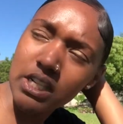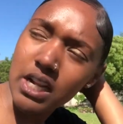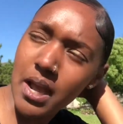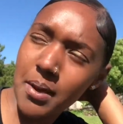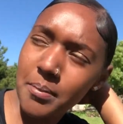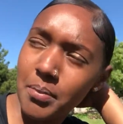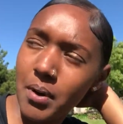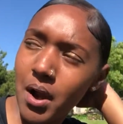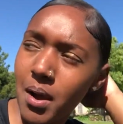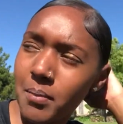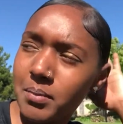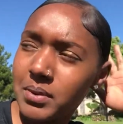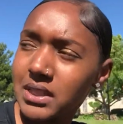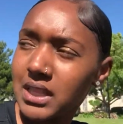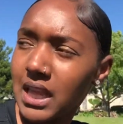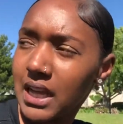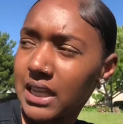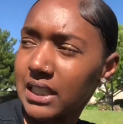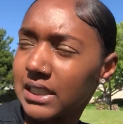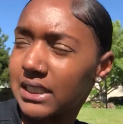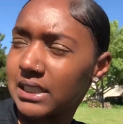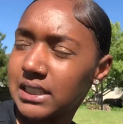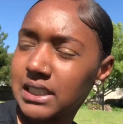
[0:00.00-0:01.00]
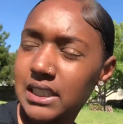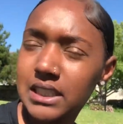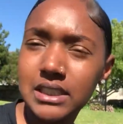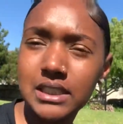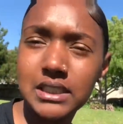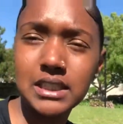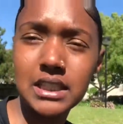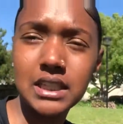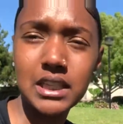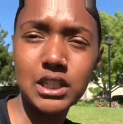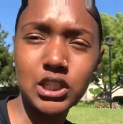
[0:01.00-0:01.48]
it at probably
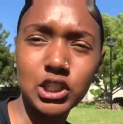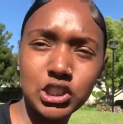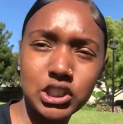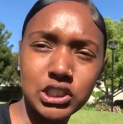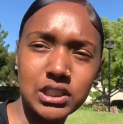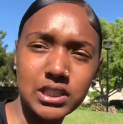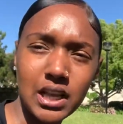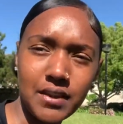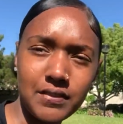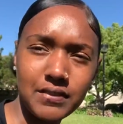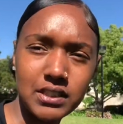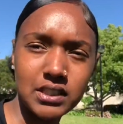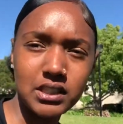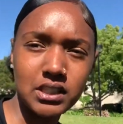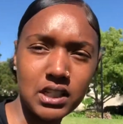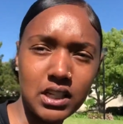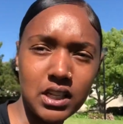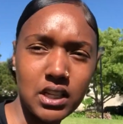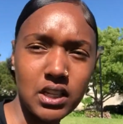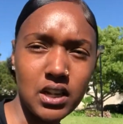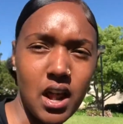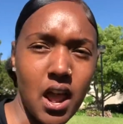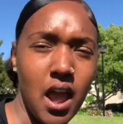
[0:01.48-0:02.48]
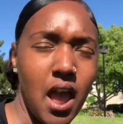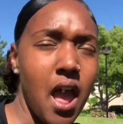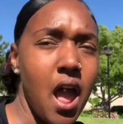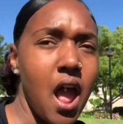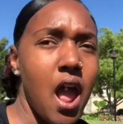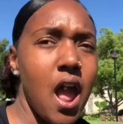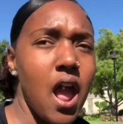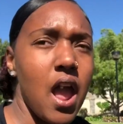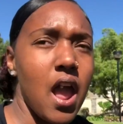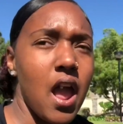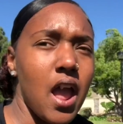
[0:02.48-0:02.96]
16 or 17.
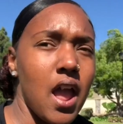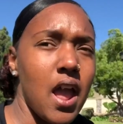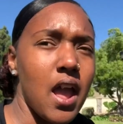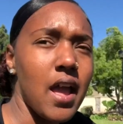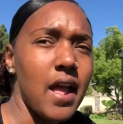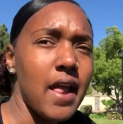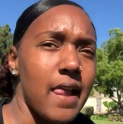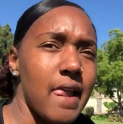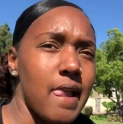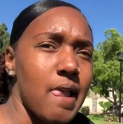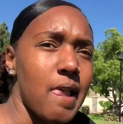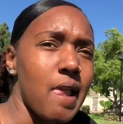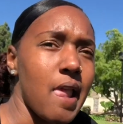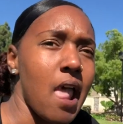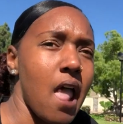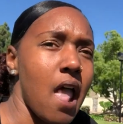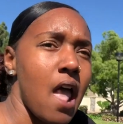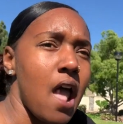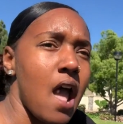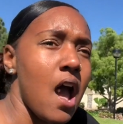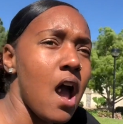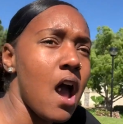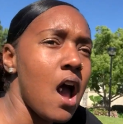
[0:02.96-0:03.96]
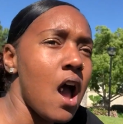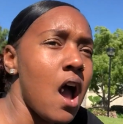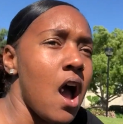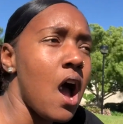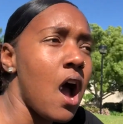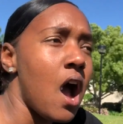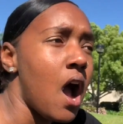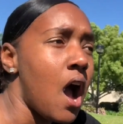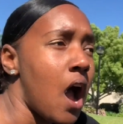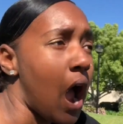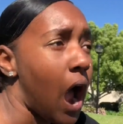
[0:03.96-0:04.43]
And
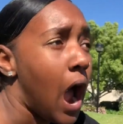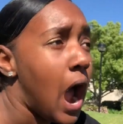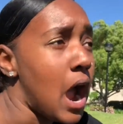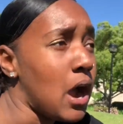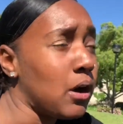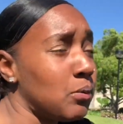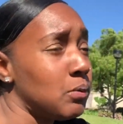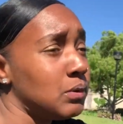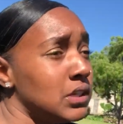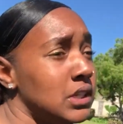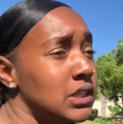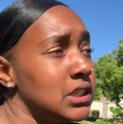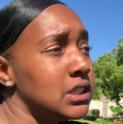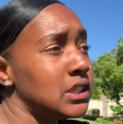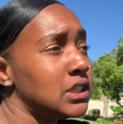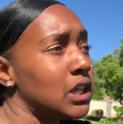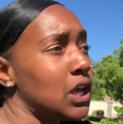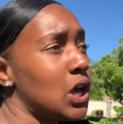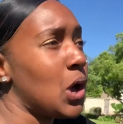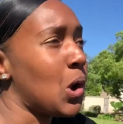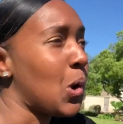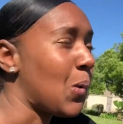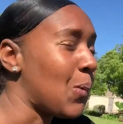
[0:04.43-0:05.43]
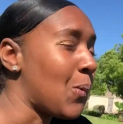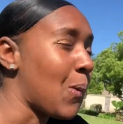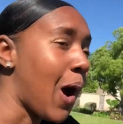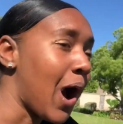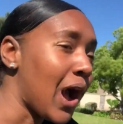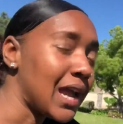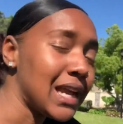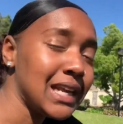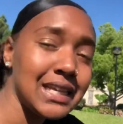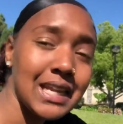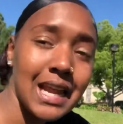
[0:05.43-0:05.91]
I was
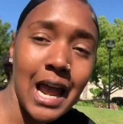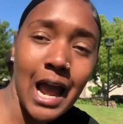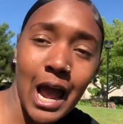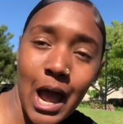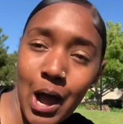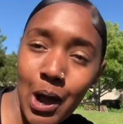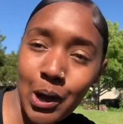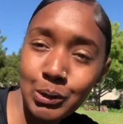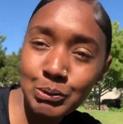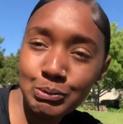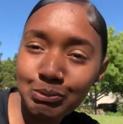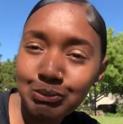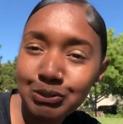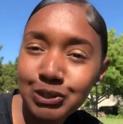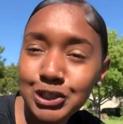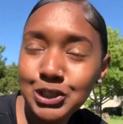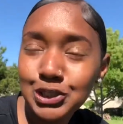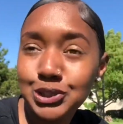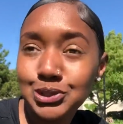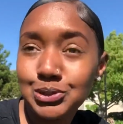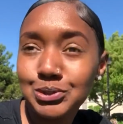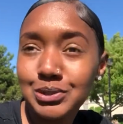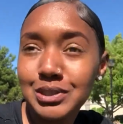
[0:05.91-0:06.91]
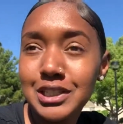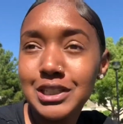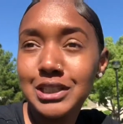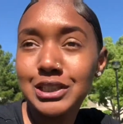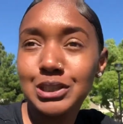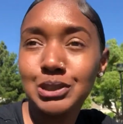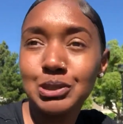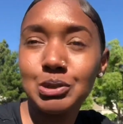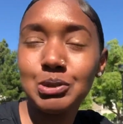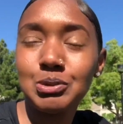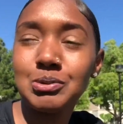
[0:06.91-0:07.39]
walking down the
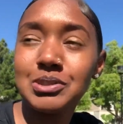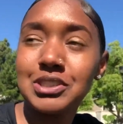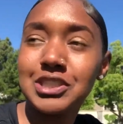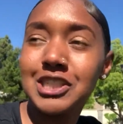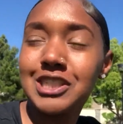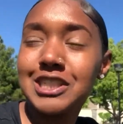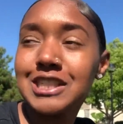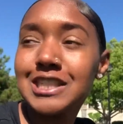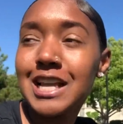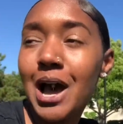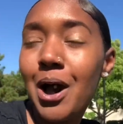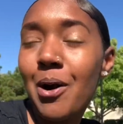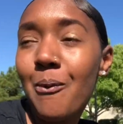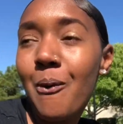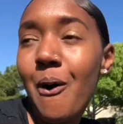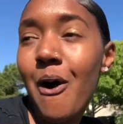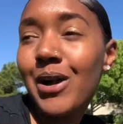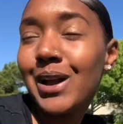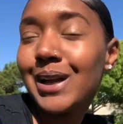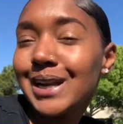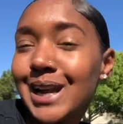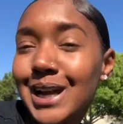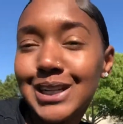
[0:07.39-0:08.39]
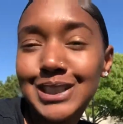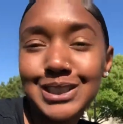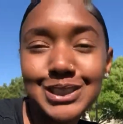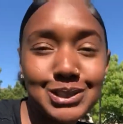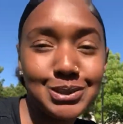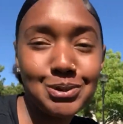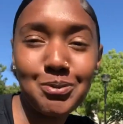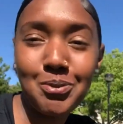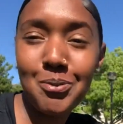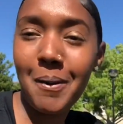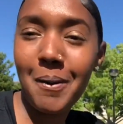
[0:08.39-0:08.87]
street. School was just out, walking down the
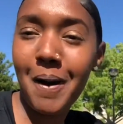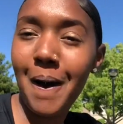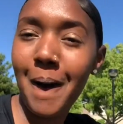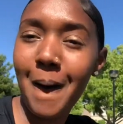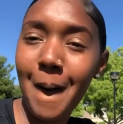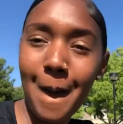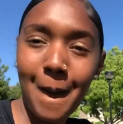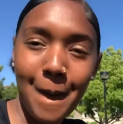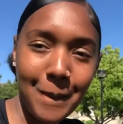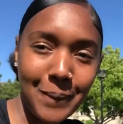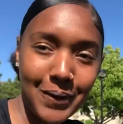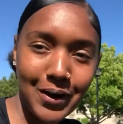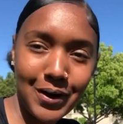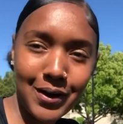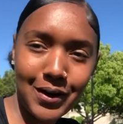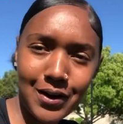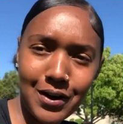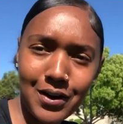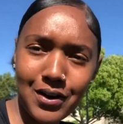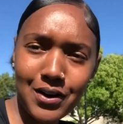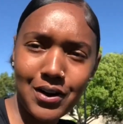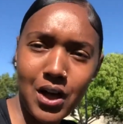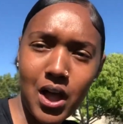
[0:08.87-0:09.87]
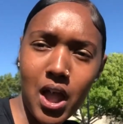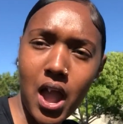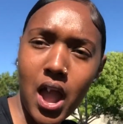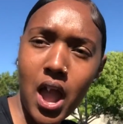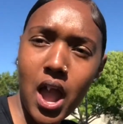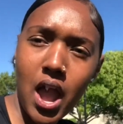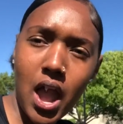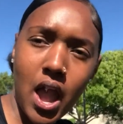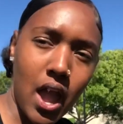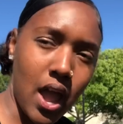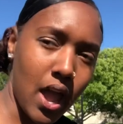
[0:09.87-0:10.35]
street with my homegirl,
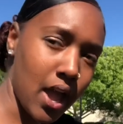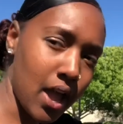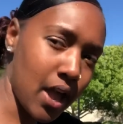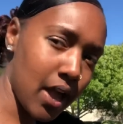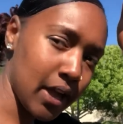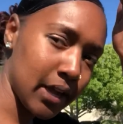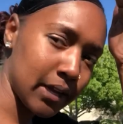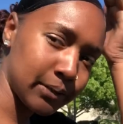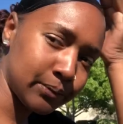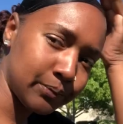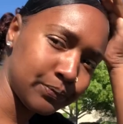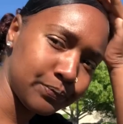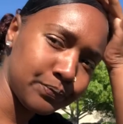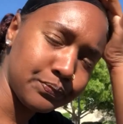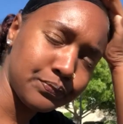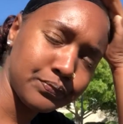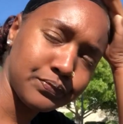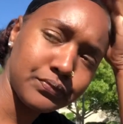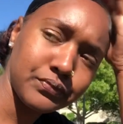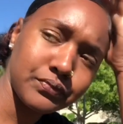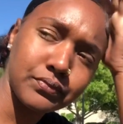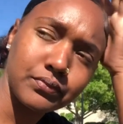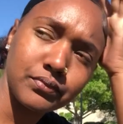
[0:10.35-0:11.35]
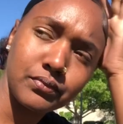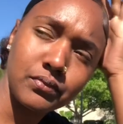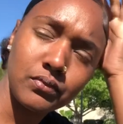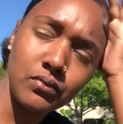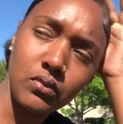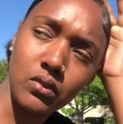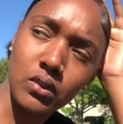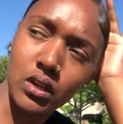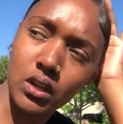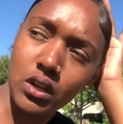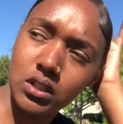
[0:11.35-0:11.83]
and
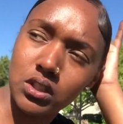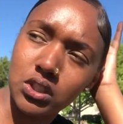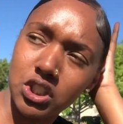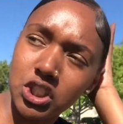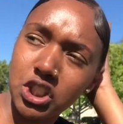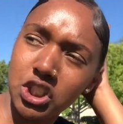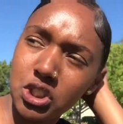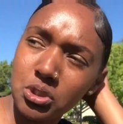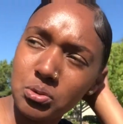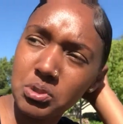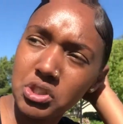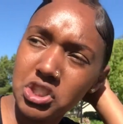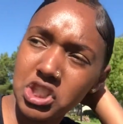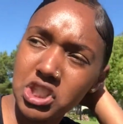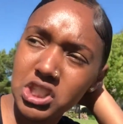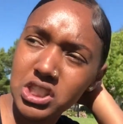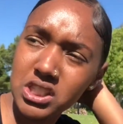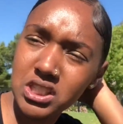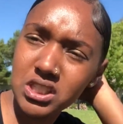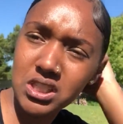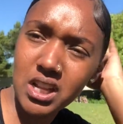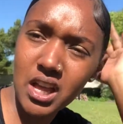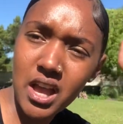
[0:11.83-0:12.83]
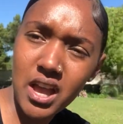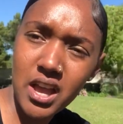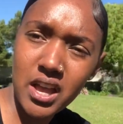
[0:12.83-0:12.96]
she was just